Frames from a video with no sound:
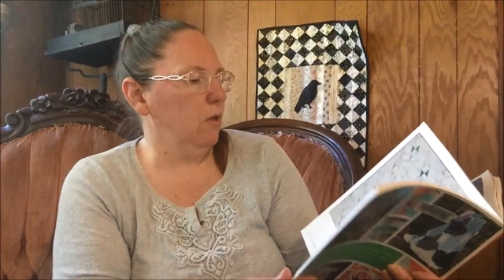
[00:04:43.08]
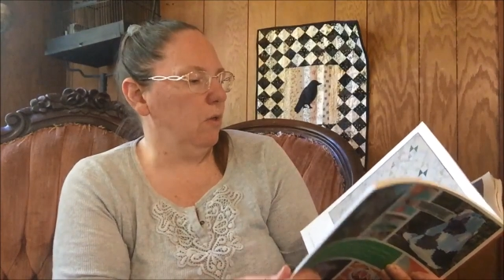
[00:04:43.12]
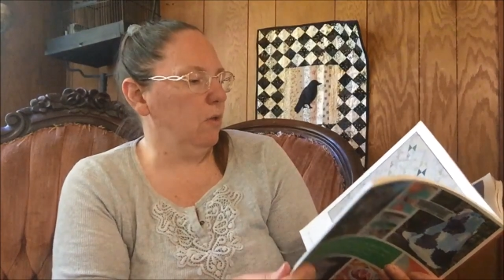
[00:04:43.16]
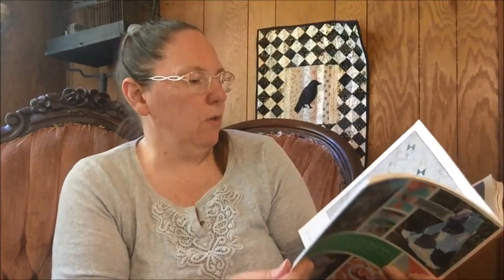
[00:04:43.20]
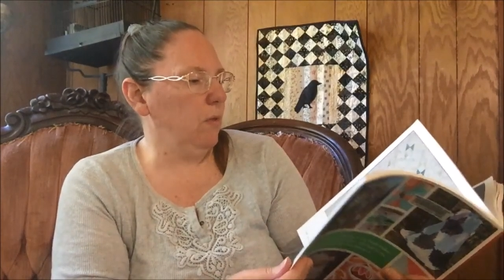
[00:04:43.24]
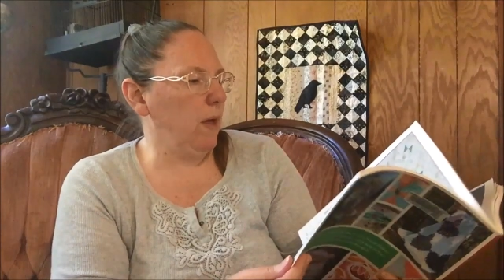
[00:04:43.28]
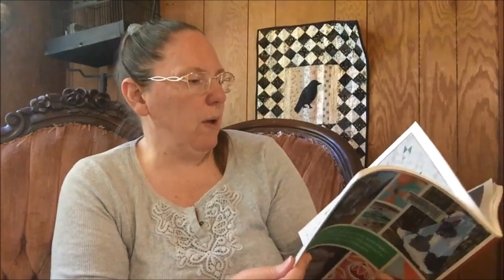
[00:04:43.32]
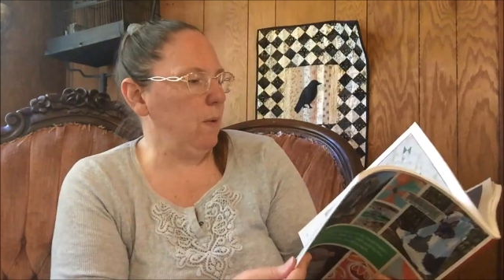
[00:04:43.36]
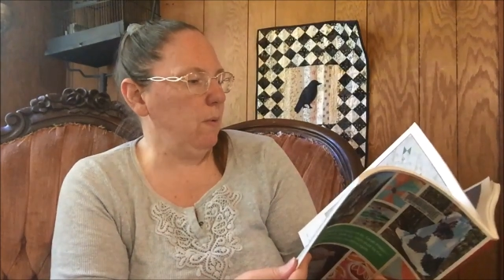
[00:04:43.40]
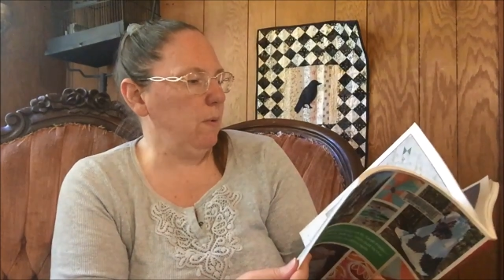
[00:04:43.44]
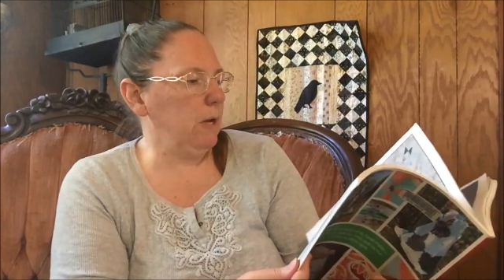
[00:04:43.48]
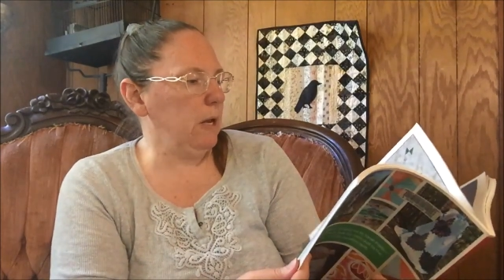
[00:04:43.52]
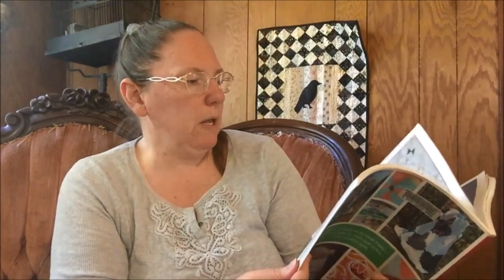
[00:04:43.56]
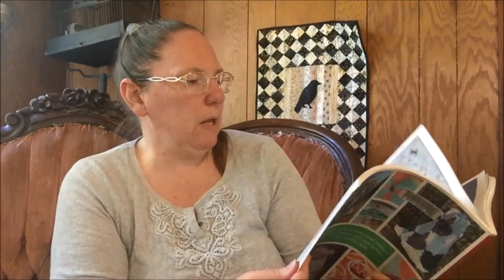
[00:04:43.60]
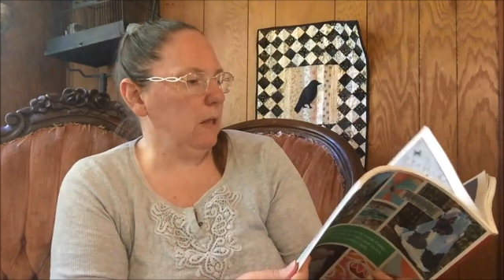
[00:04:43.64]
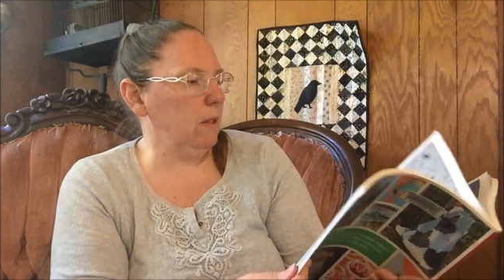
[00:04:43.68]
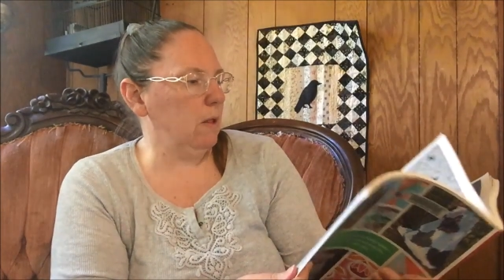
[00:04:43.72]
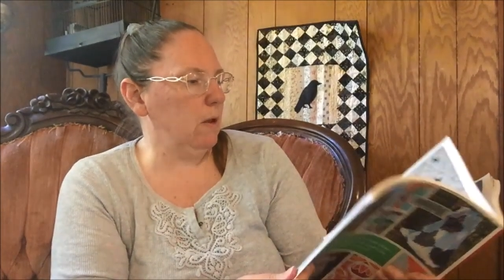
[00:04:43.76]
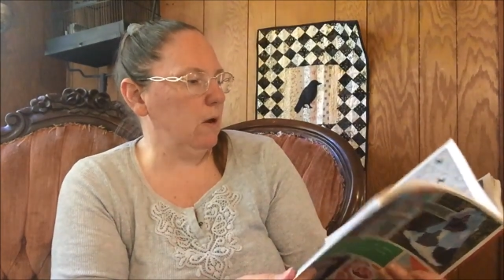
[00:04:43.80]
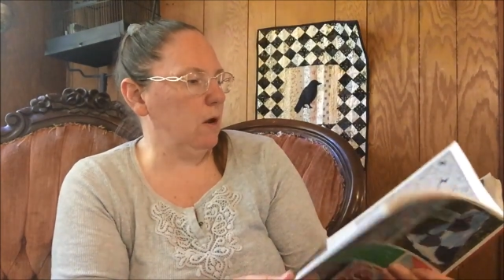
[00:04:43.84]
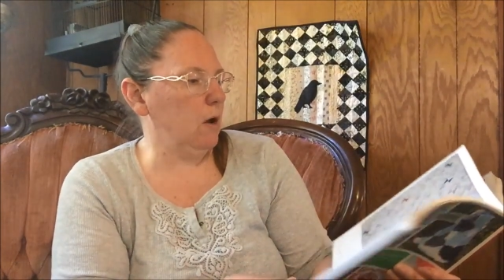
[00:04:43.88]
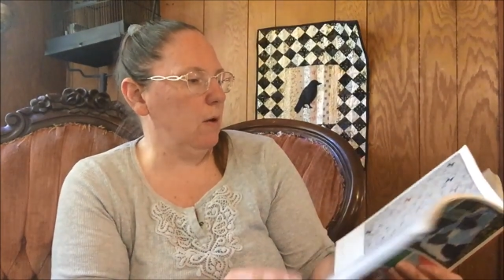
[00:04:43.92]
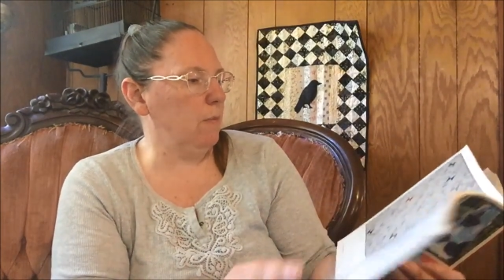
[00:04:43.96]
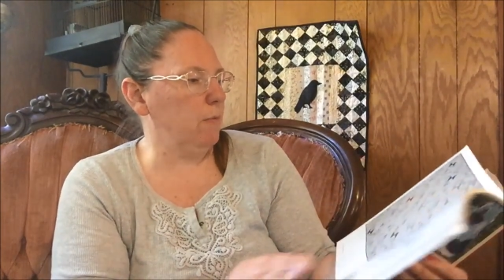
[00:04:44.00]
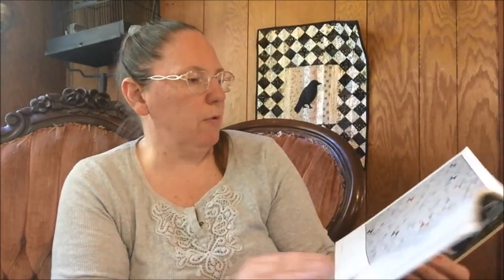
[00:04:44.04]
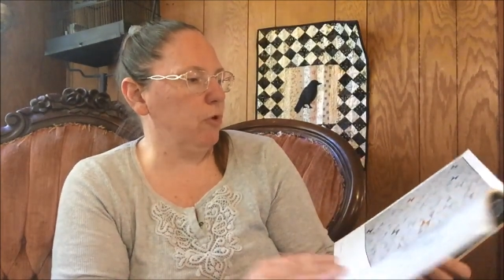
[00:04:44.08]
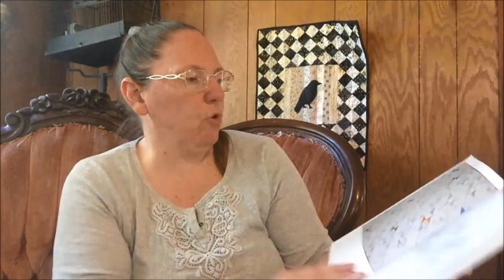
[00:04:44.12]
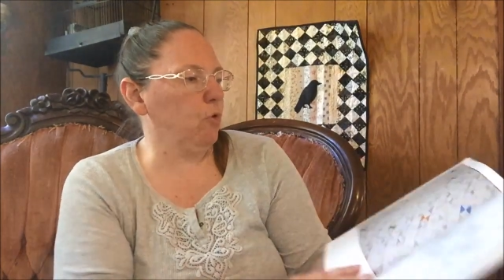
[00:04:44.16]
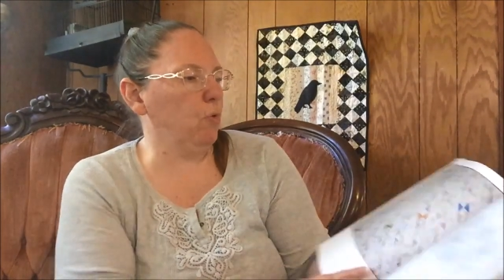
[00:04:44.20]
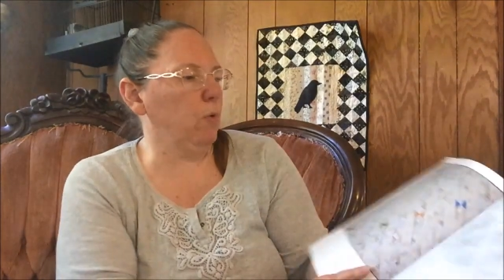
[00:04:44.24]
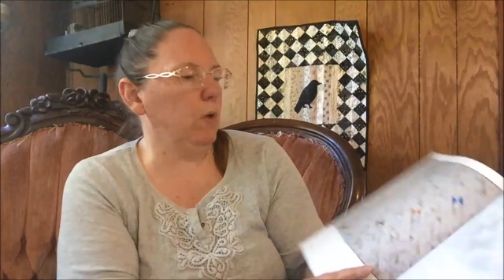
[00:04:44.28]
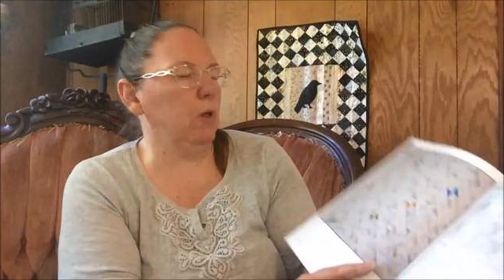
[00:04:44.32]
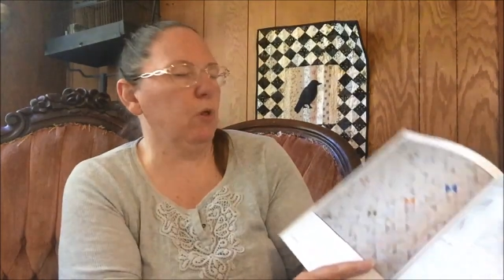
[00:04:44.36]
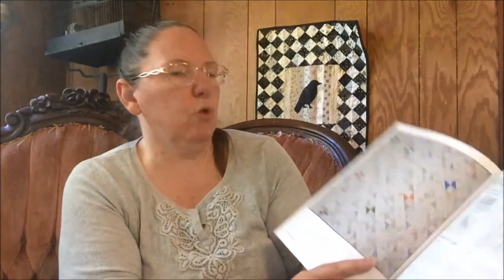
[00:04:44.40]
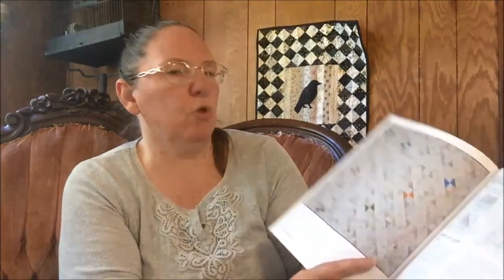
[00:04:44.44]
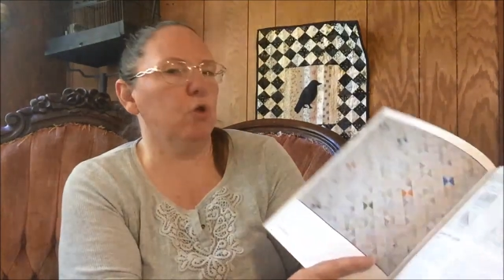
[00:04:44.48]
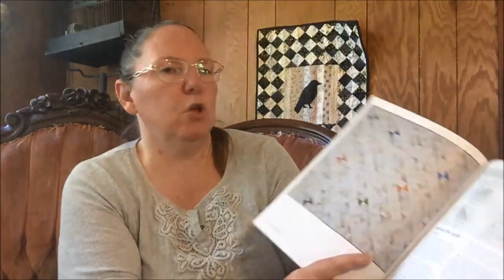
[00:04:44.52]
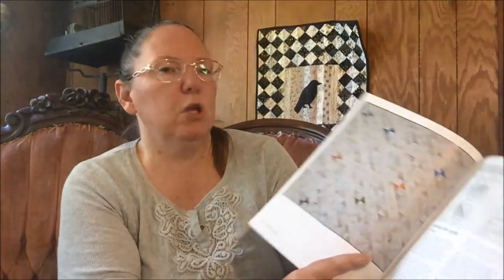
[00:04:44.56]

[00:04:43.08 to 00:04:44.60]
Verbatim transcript: So that one is an Amish quilt.